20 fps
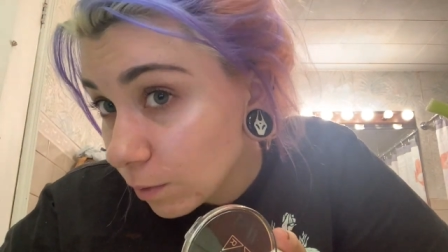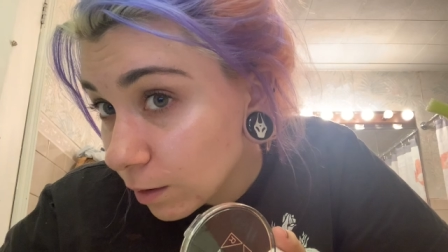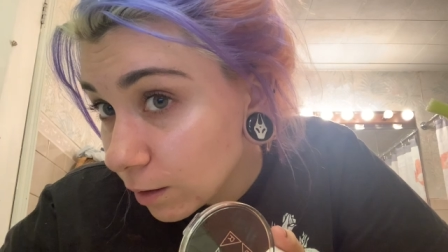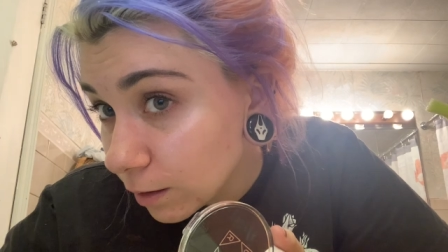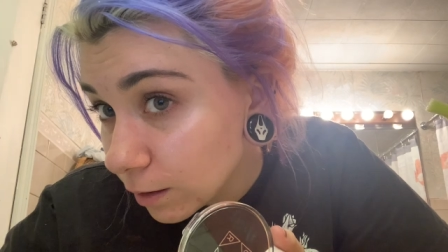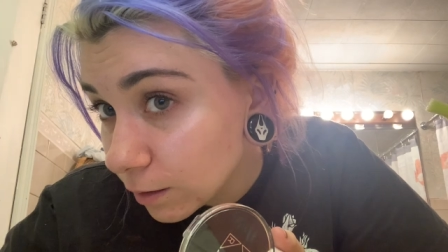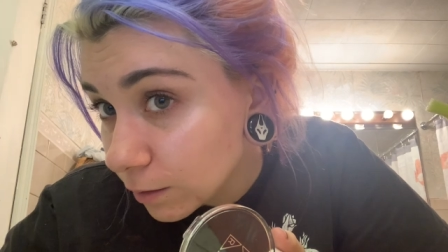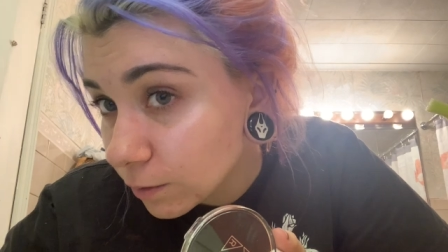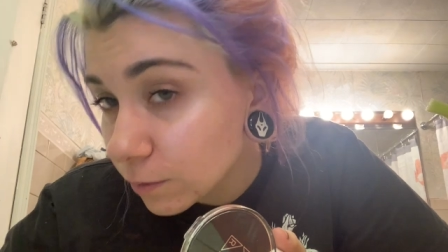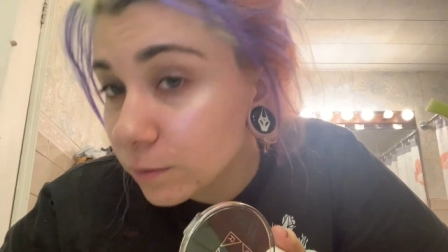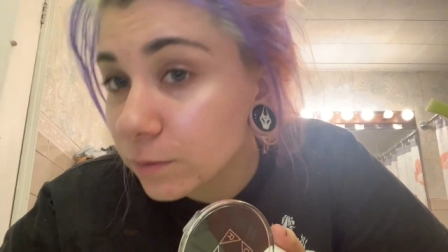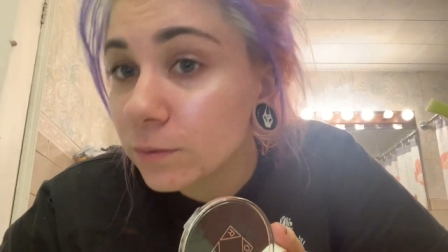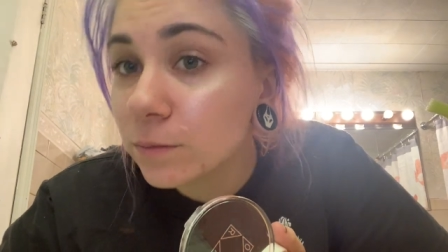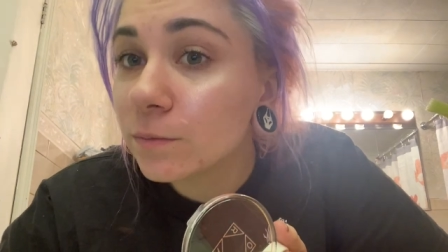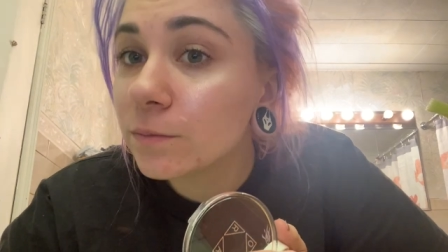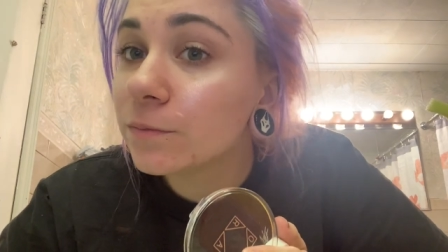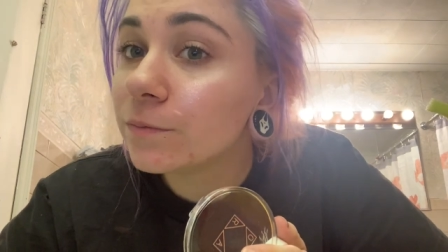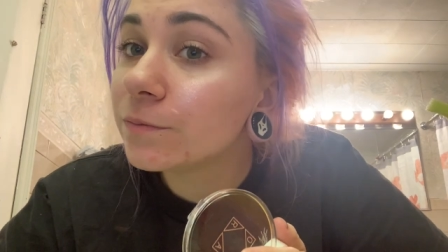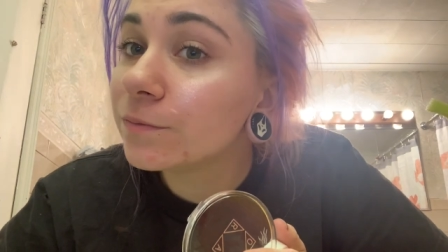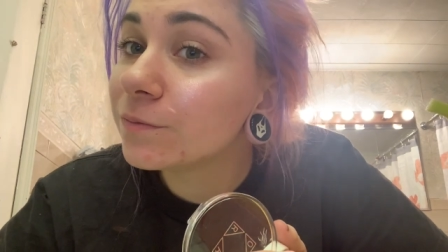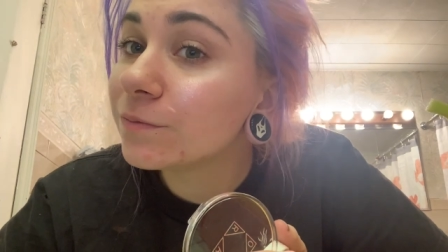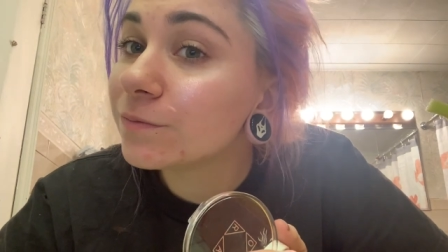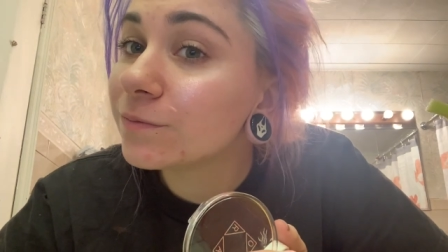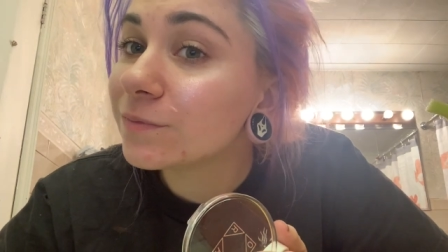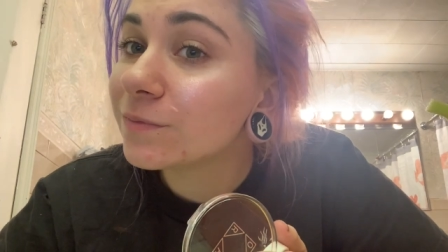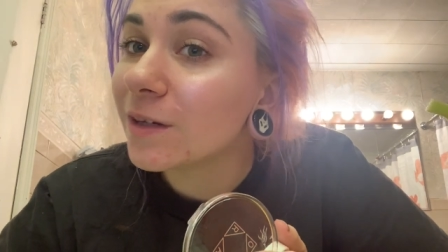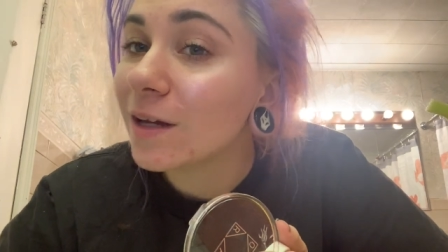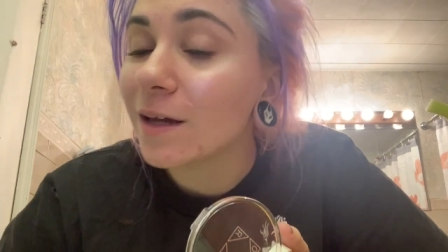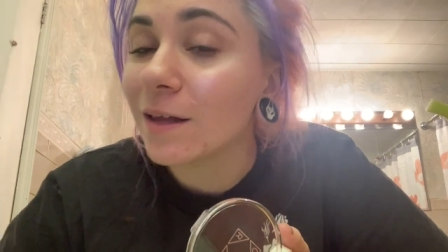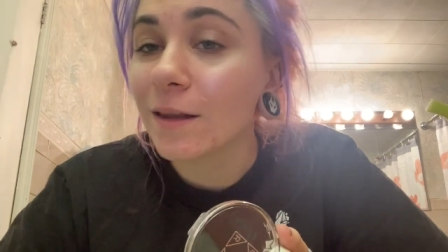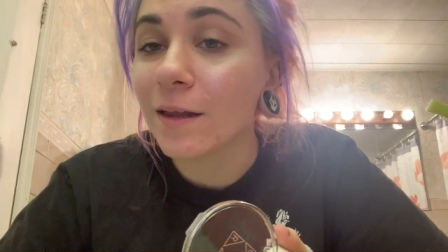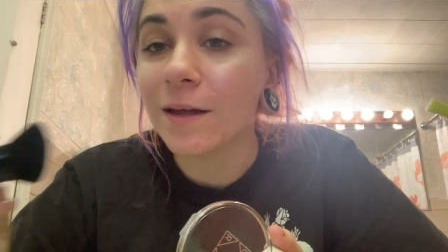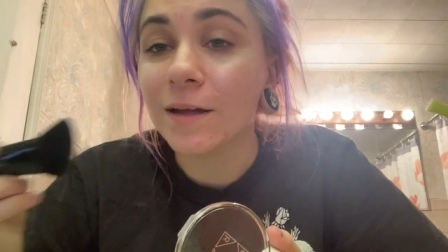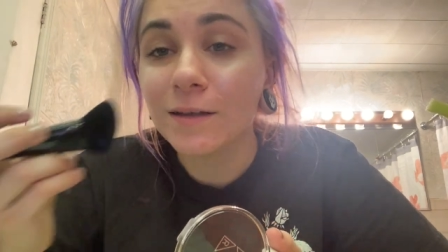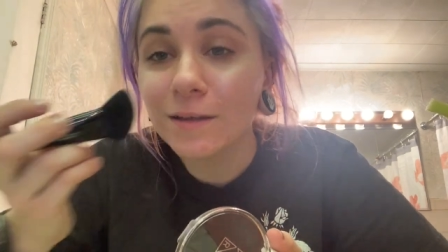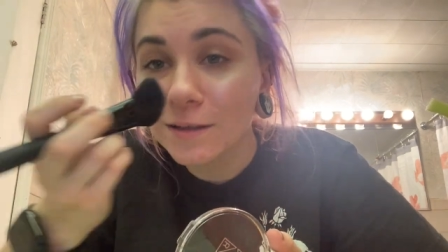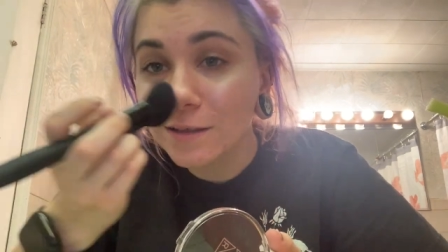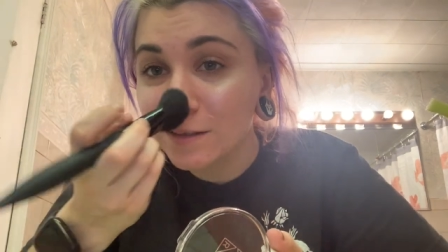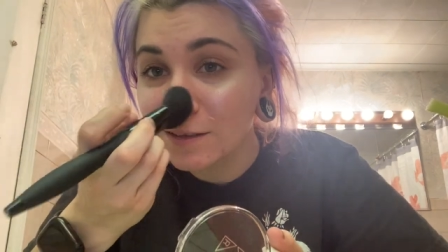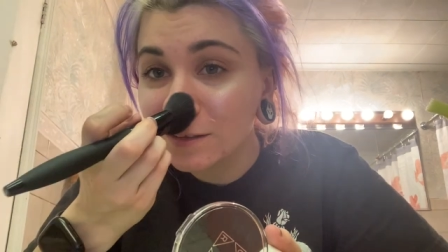Wow. I
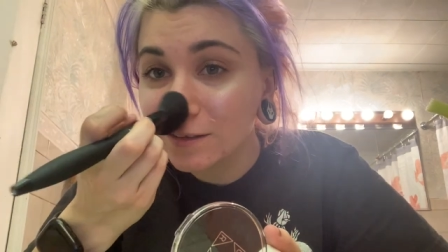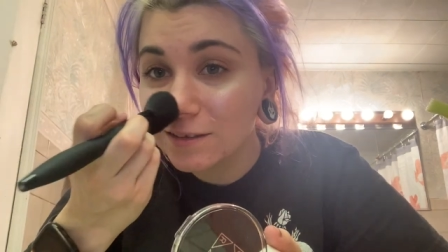like this.